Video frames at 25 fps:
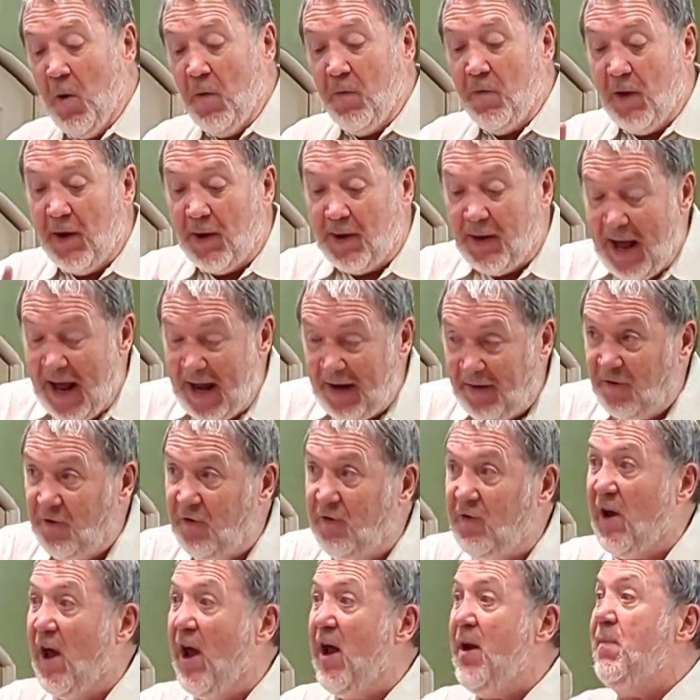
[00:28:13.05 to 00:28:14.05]
The
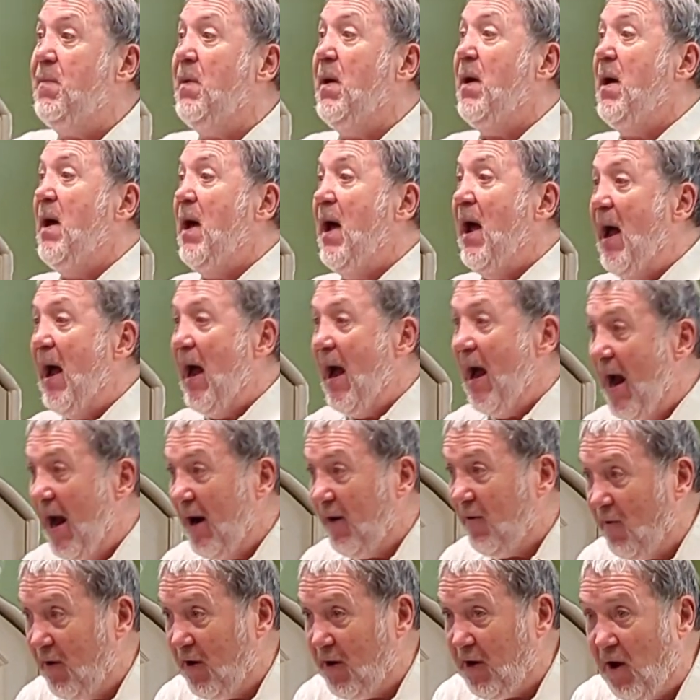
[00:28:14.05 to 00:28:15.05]
landscape,
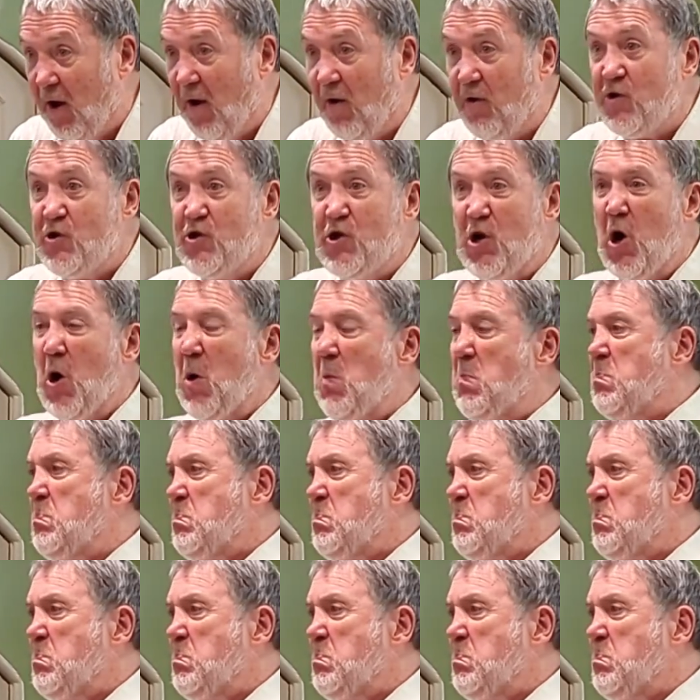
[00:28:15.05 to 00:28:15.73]
agriculture,